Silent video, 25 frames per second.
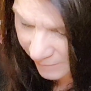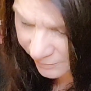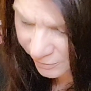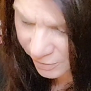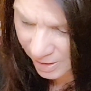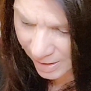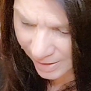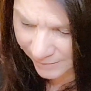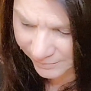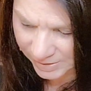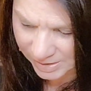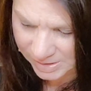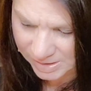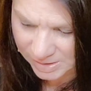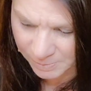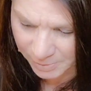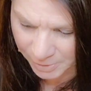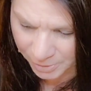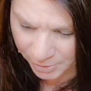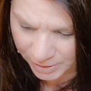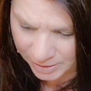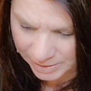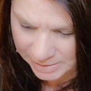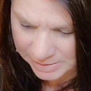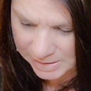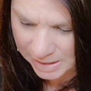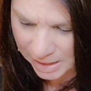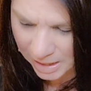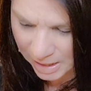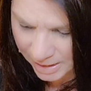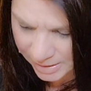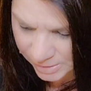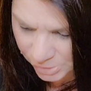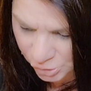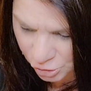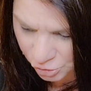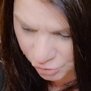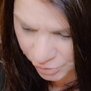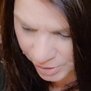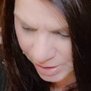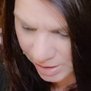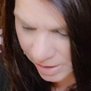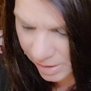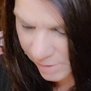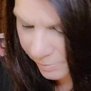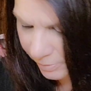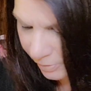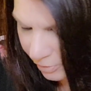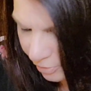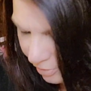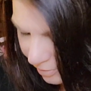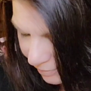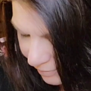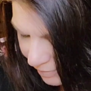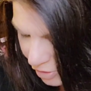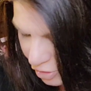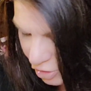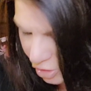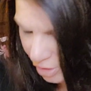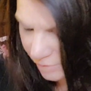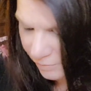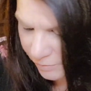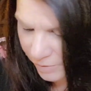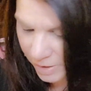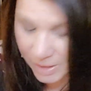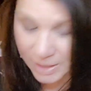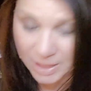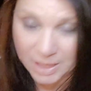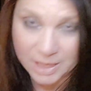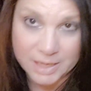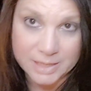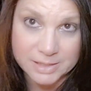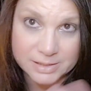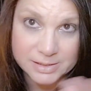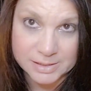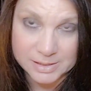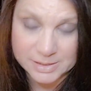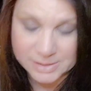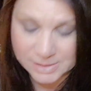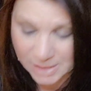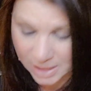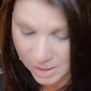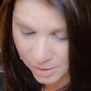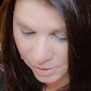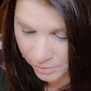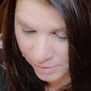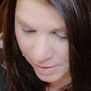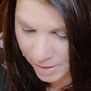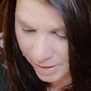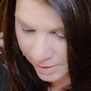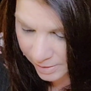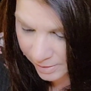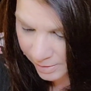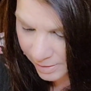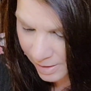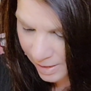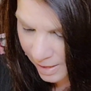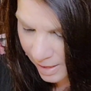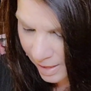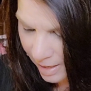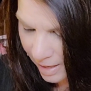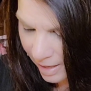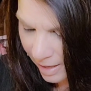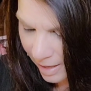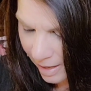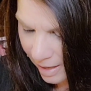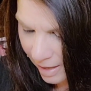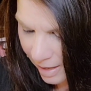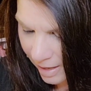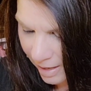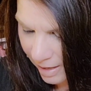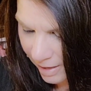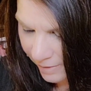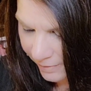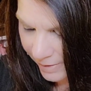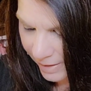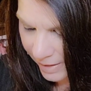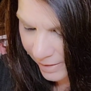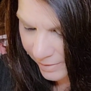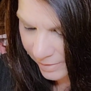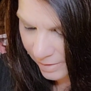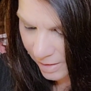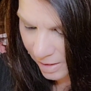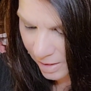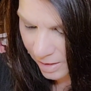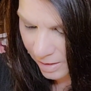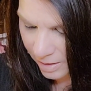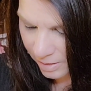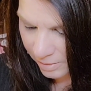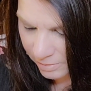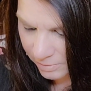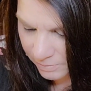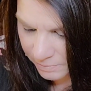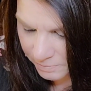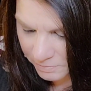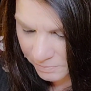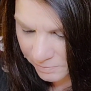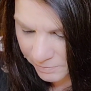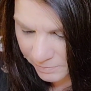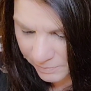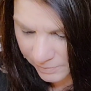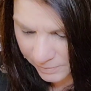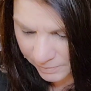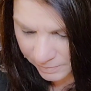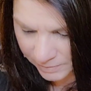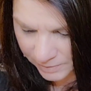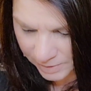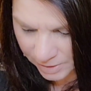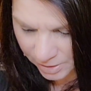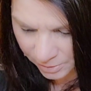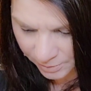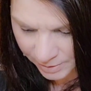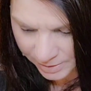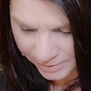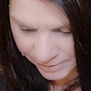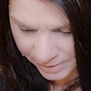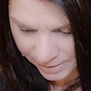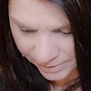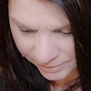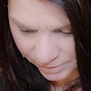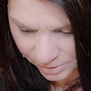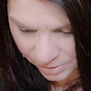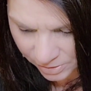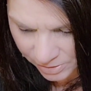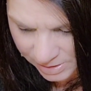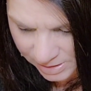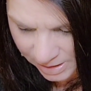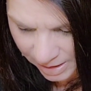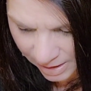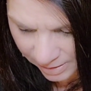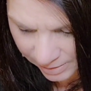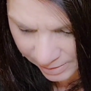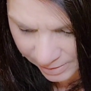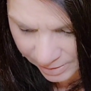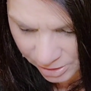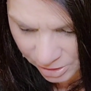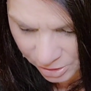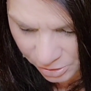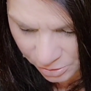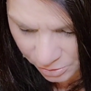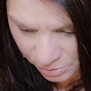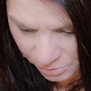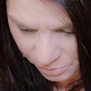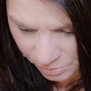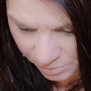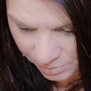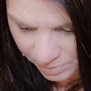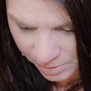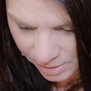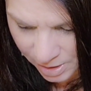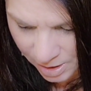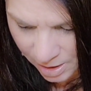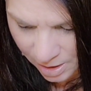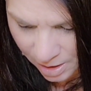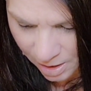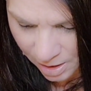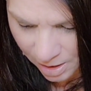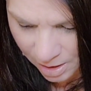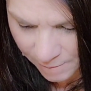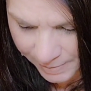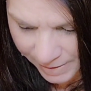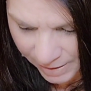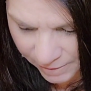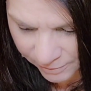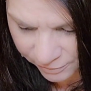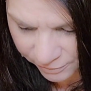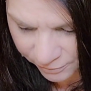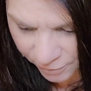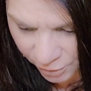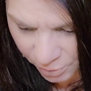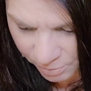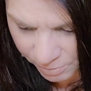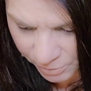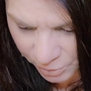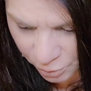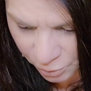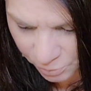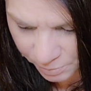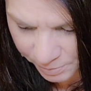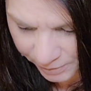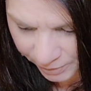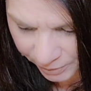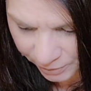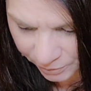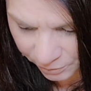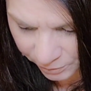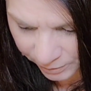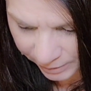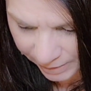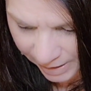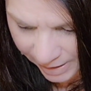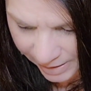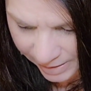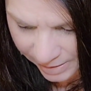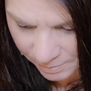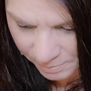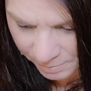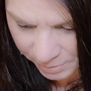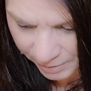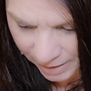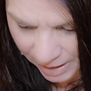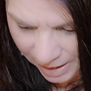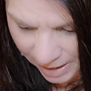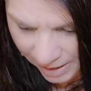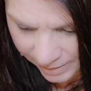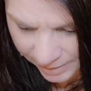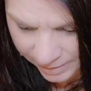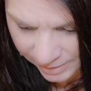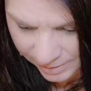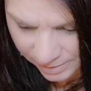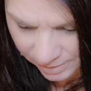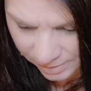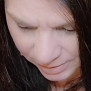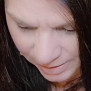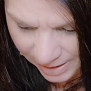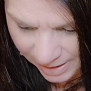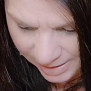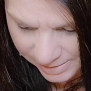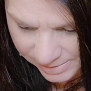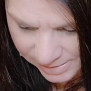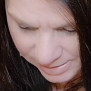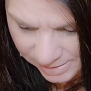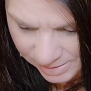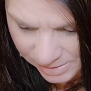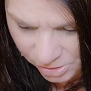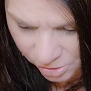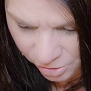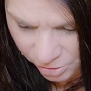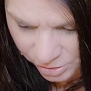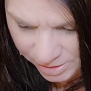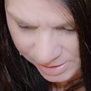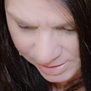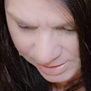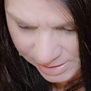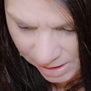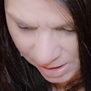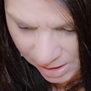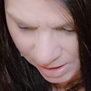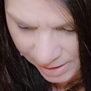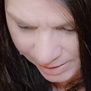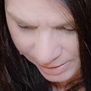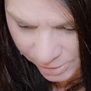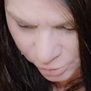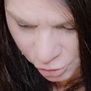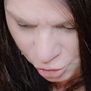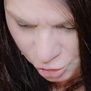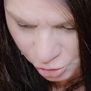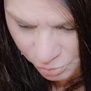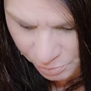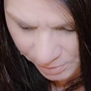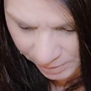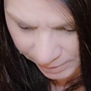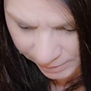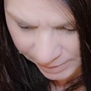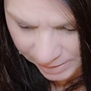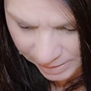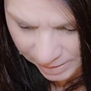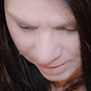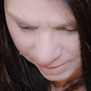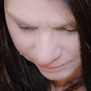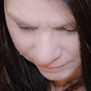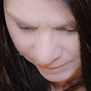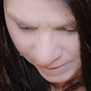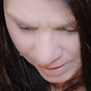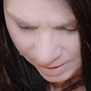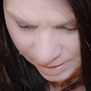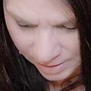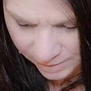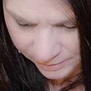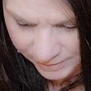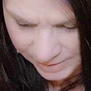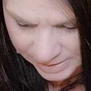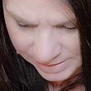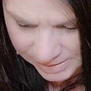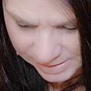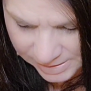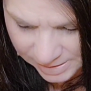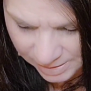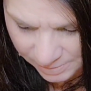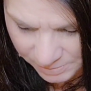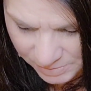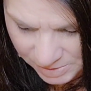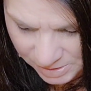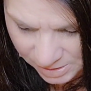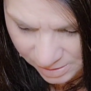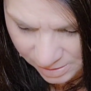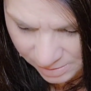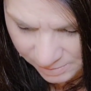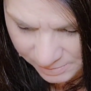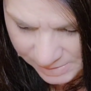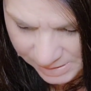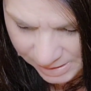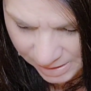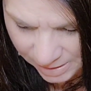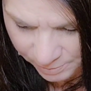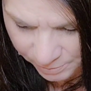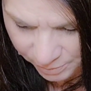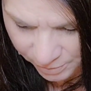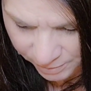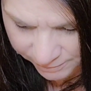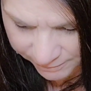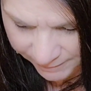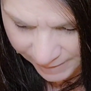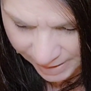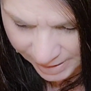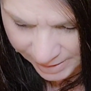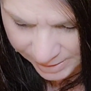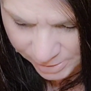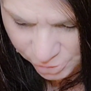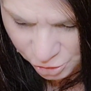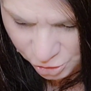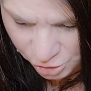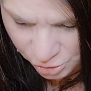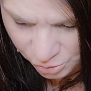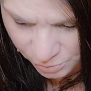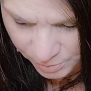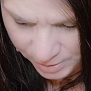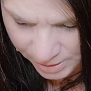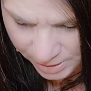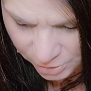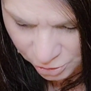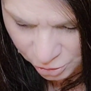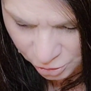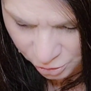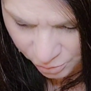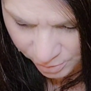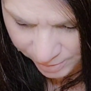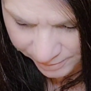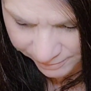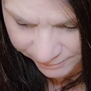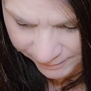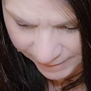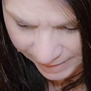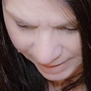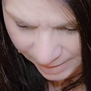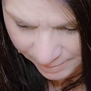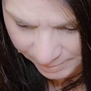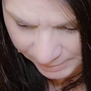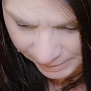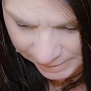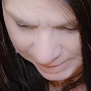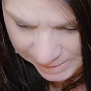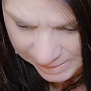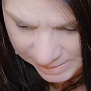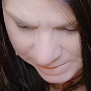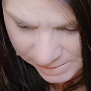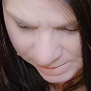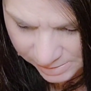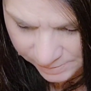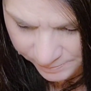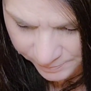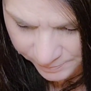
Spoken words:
you have experienced eye strain, blurred vision, red eyes, etc. And then, and then they're telling you about Firmoo blue light blocking glasses are designed to relieve these symptoms and provide you and your families